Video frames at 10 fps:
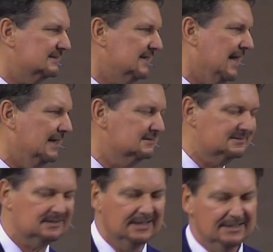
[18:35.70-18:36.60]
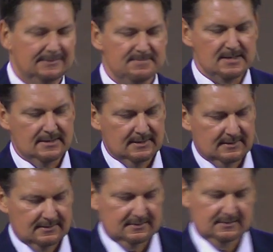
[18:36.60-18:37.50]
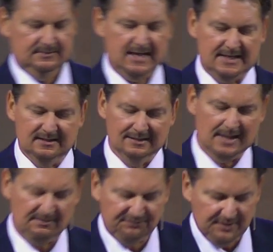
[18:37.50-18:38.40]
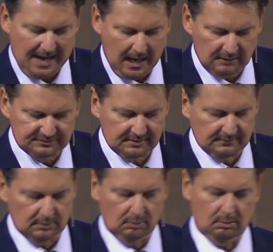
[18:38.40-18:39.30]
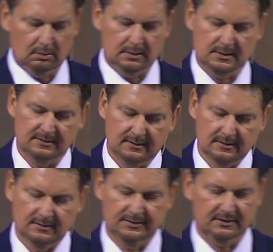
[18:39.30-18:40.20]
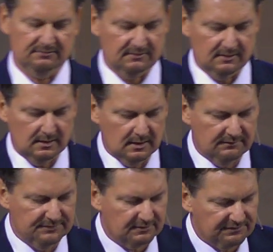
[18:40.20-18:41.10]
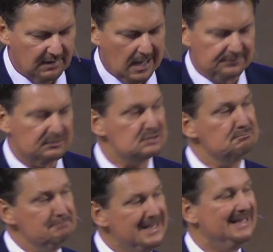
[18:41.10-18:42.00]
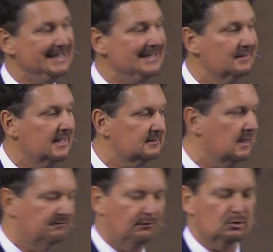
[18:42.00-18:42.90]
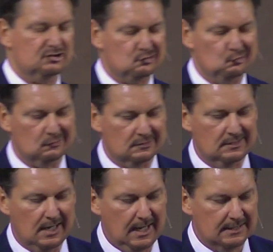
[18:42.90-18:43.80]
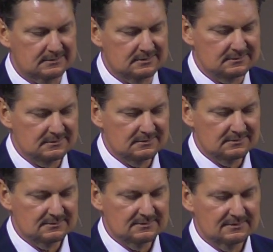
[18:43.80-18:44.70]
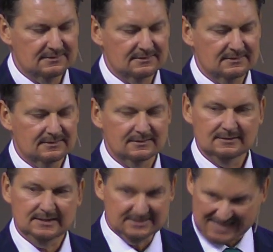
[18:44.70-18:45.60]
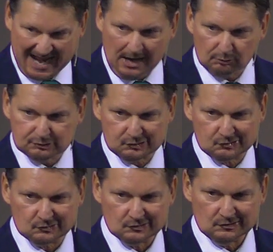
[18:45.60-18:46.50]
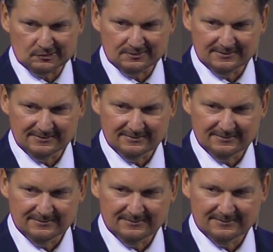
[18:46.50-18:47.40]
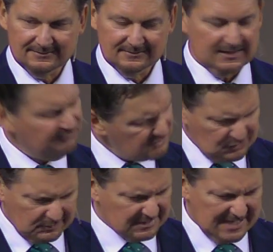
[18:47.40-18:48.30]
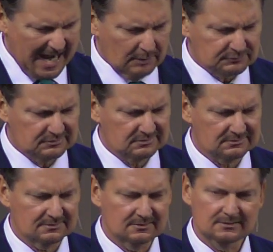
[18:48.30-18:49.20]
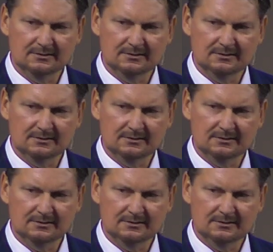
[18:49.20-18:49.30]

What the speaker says: says, they left the house of the Lord of their fathers, meaning that they forsook God, his house. They forsook his house.